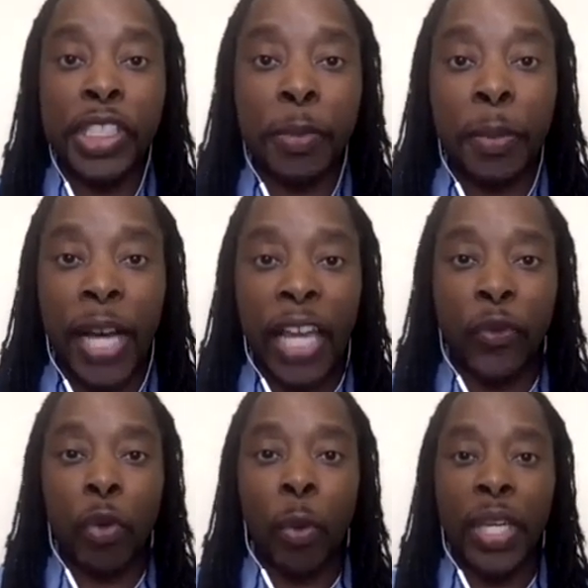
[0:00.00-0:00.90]
We should be
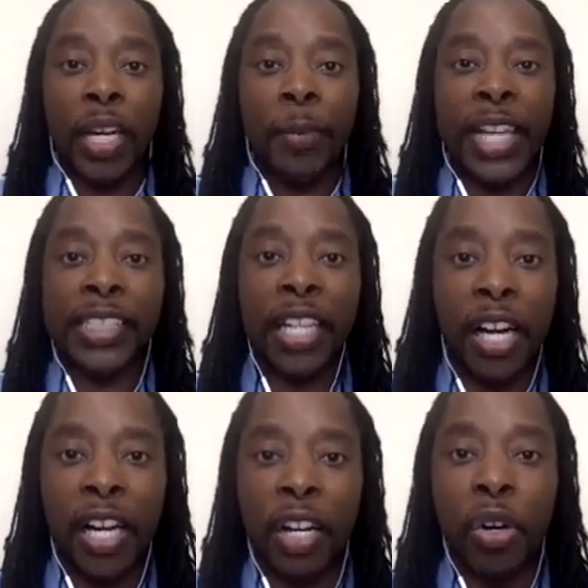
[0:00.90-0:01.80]
mindful when we come back to
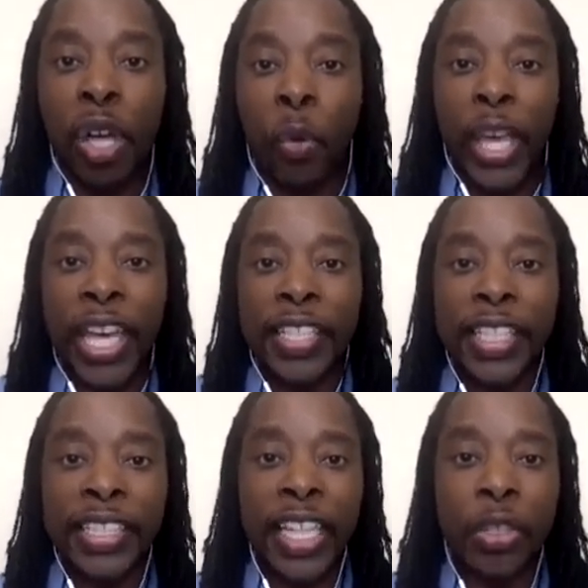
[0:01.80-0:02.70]
Congo. We had a
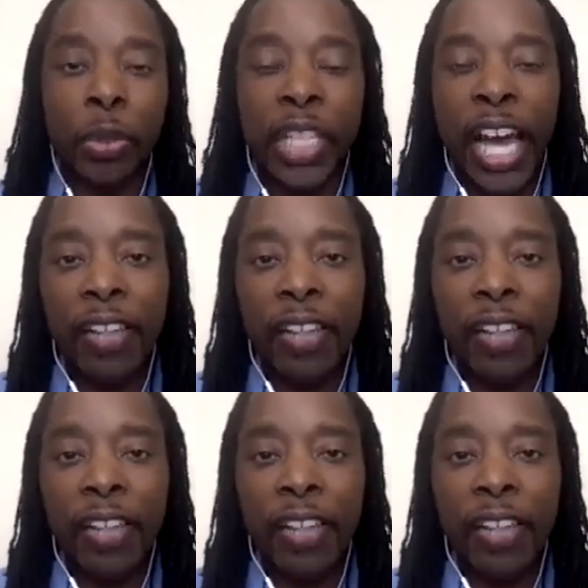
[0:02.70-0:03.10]
dictator who